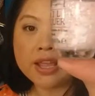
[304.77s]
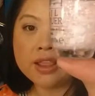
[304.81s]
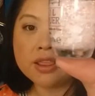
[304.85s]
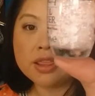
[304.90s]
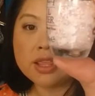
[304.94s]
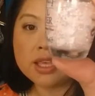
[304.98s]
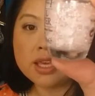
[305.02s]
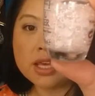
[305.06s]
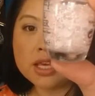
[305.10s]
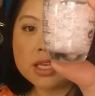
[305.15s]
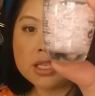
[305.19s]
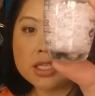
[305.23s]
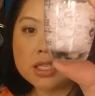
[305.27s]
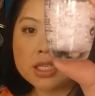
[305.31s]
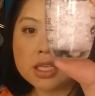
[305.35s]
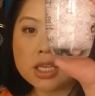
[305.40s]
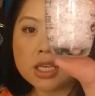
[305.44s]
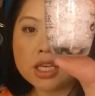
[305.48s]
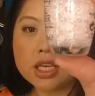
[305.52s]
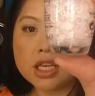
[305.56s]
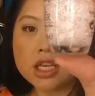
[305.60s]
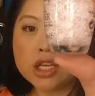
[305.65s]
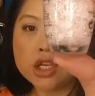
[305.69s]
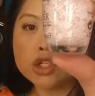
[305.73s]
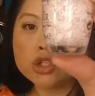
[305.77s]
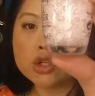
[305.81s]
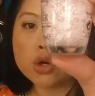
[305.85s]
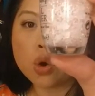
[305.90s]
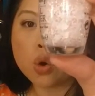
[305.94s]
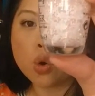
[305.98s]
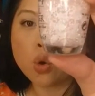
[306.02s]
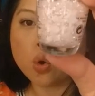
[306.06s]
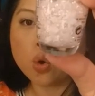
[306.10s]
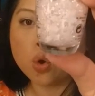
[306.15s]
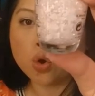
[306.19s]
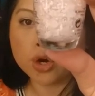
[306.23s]
and this is
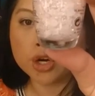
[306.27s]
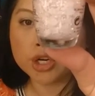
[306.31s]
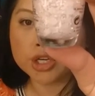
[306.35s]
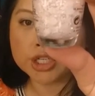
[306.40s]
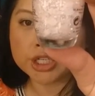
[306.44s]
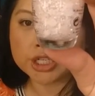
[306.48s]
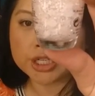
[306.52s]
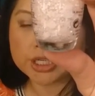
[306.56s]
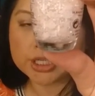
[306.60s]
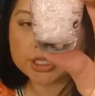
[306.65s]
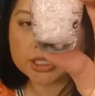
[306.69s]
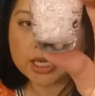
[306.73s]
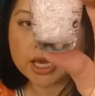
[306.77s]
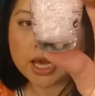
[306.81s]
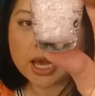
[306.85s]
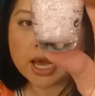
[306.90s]
gorgeous.